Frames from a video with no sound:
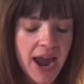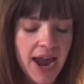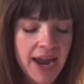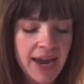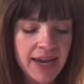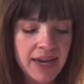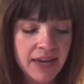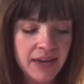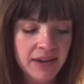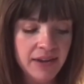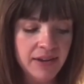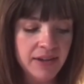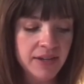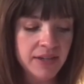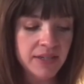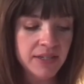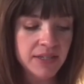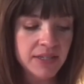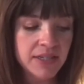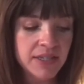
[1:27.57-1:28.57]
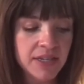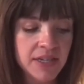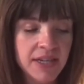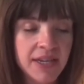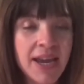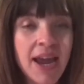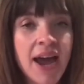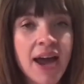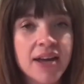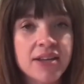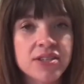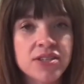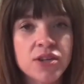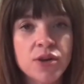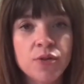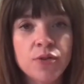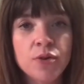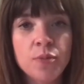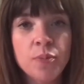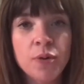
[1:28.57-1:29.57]
And yeah, so
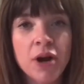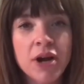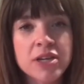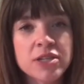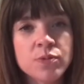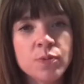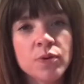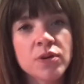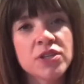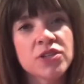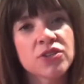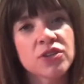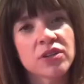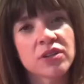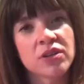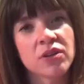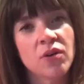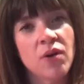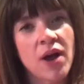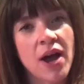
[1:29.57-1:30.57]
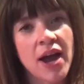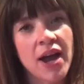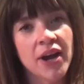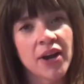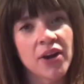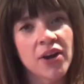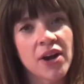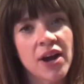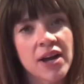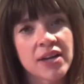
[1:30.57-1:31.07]
the price points are a little higher.